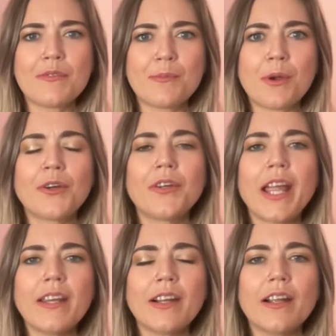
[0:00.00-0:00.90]
our
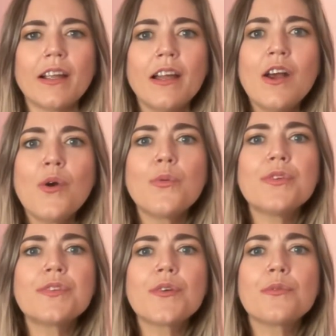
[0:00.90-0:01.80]
creator,
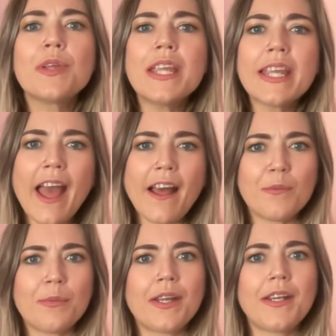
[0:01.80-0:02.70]
was
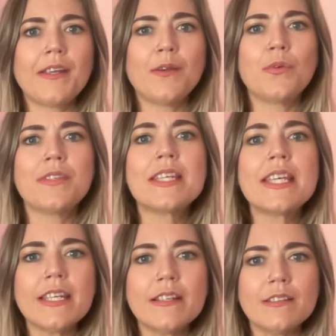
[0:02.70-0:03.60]
recalibrated, was
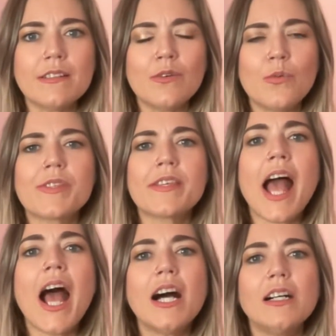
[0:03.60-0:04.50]
healed, was
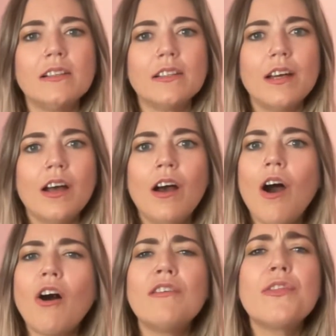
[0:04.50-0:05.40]
held.
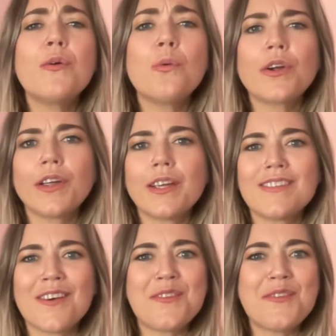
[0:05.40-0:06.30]
All of the worries,
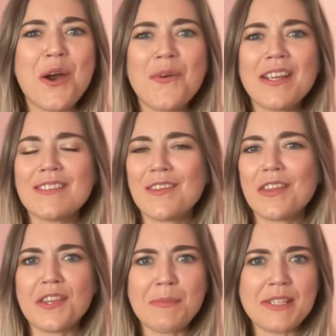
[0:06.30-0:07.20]
all the knowings, all the
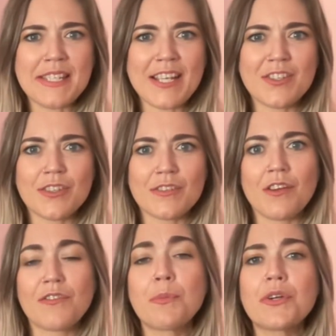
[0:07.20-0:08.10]
limitations, all
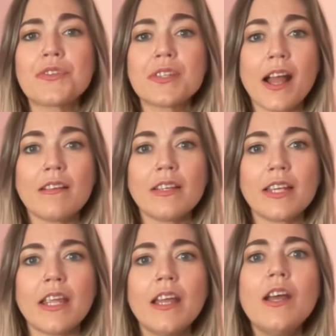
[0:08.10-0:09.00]
of the
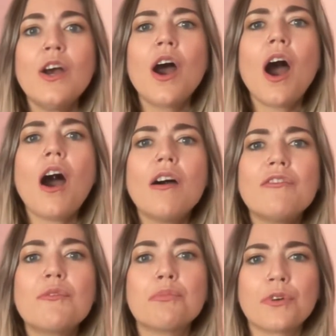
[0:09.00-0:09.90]
personality of
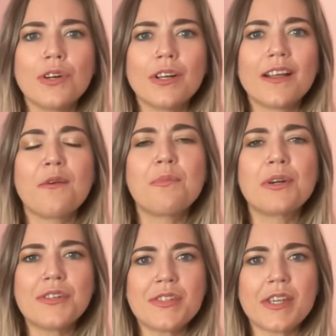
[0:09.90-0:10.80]
Brooke, the
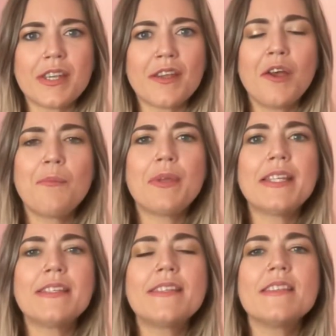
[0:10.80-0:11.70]
person,
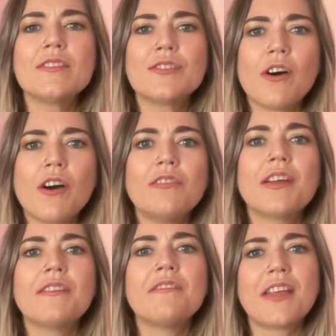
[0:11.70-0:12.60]
begins to dissolve
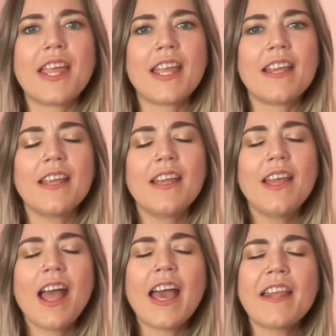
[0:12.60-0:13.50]
and fade.
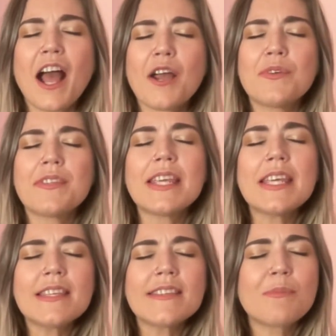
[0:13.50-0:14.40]
And I was
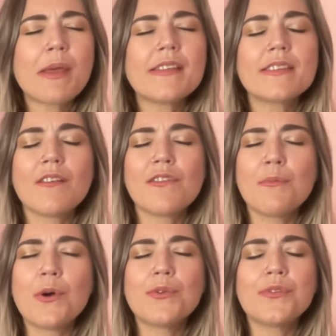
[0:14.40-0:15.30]
in the space of the
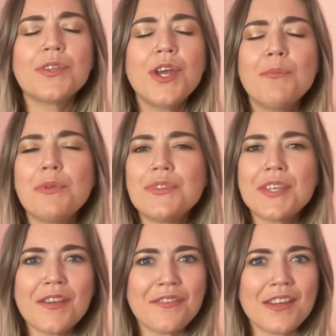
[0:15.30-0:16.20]
most
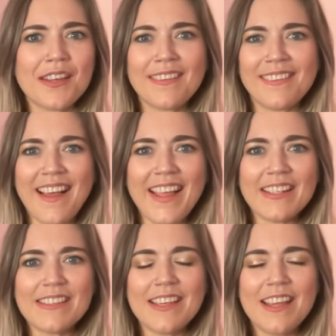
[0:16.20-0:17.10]
beatific
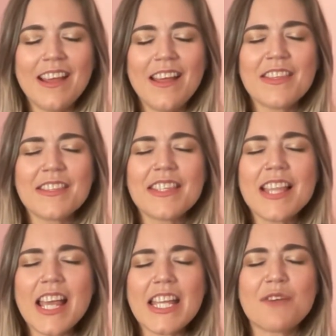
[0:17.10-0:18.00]
light, this
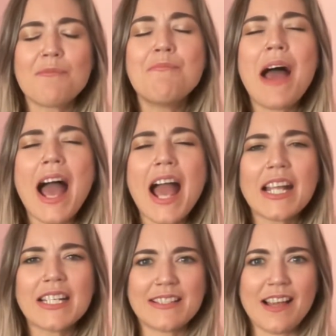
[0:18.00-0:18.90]
light that
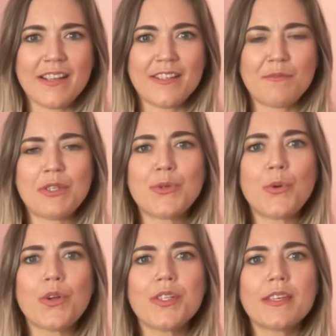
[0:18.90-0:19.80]
magnetized me
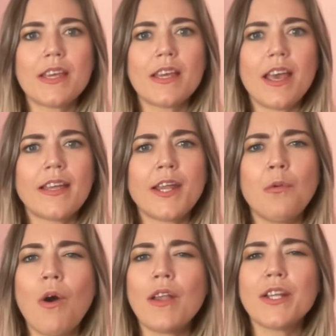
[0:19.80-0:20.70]
towards it. And I
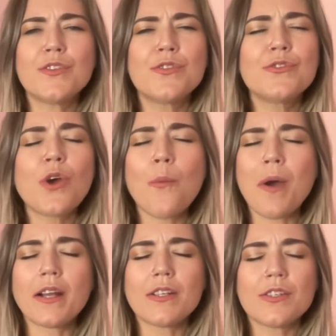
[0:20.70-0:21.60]
wanted so
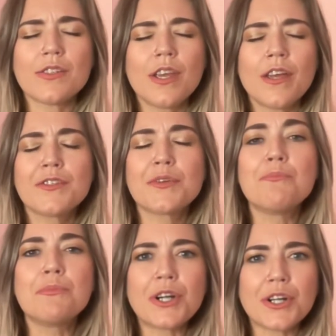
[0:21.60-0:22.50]
much to
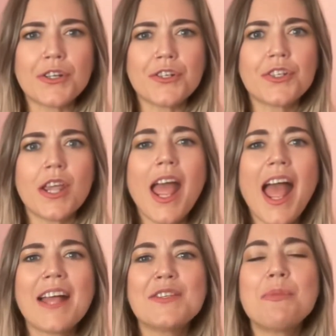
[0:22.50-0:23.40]
merge
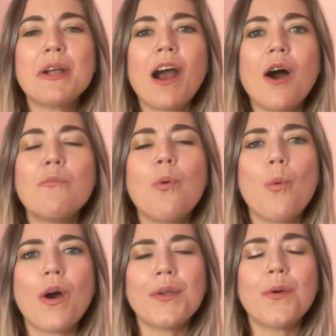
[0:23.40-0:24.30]
and to become
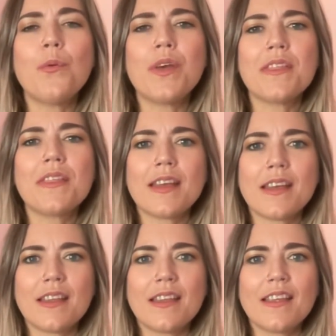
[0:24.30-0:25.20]
one with
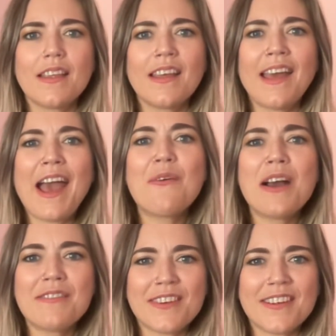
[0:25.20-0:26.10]
it.
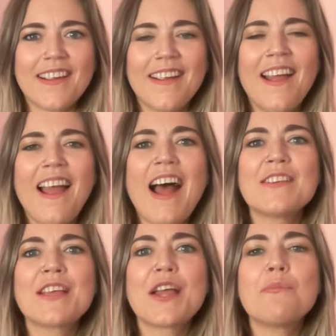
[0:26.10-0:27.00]
However,
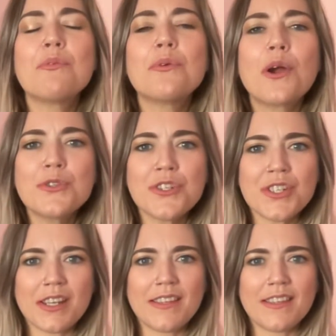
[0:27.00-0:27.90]
as I approached
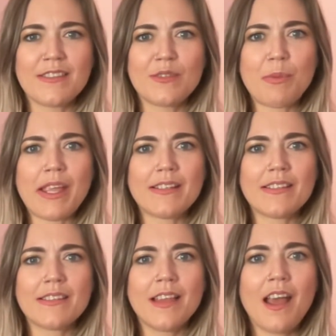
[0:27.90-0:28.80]
it in this
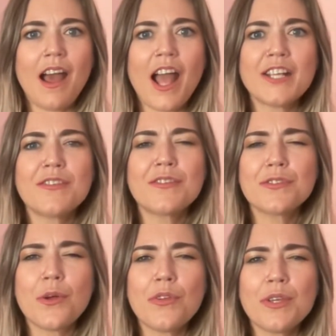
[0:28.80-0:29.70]
space, I
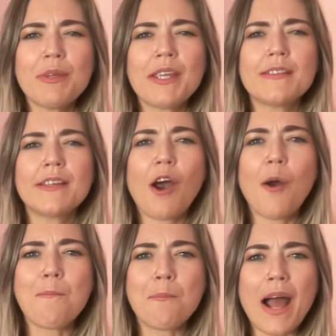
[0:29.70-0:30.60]
slowly began to
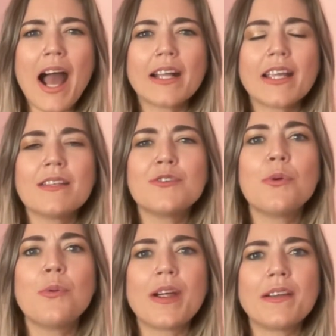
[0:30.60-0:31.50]
come back into
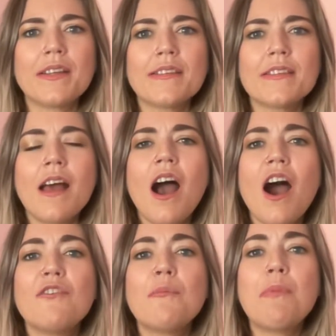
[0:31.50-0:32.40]
awareness
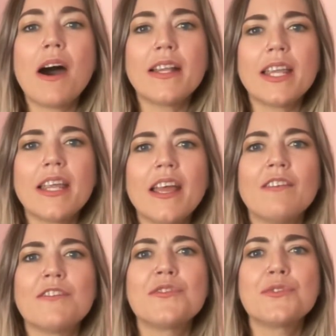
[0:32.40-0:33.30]
of a body,
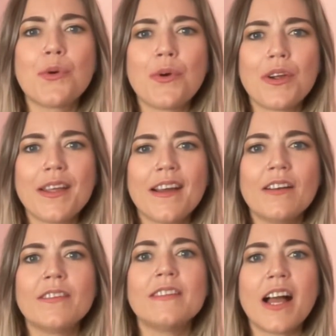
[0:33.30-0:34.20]
of a story,
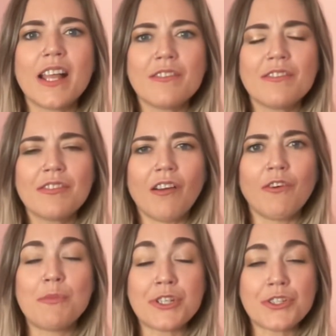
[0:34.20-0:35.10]
of a life, of a
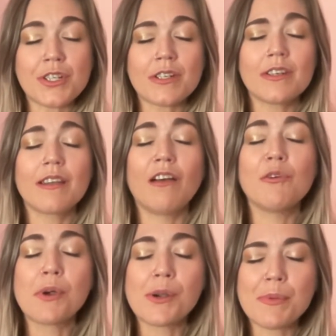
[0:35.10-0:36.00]
mission, of a
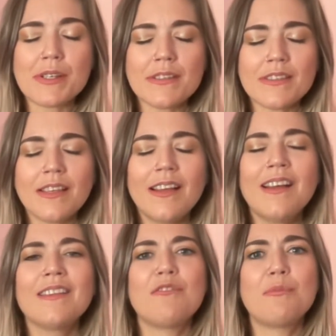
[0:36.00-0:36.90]
purpose
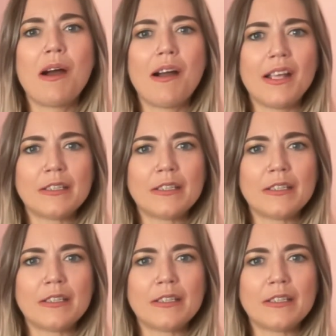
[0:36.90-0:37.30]
left behind.